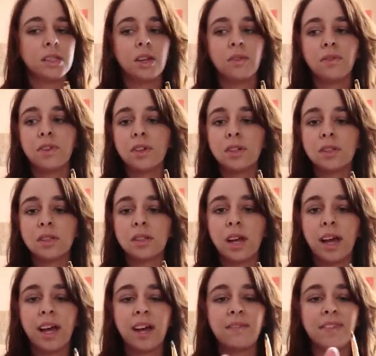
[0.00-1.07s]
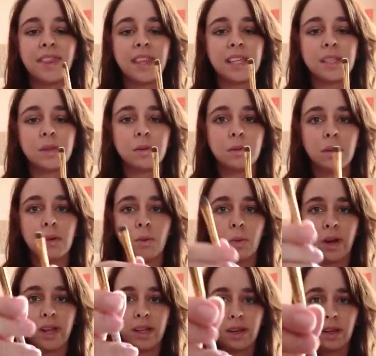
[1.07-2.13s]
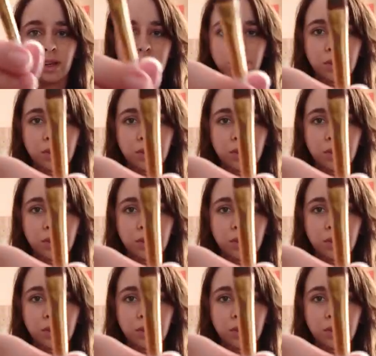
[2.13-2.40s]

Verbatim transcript: So first I have this one.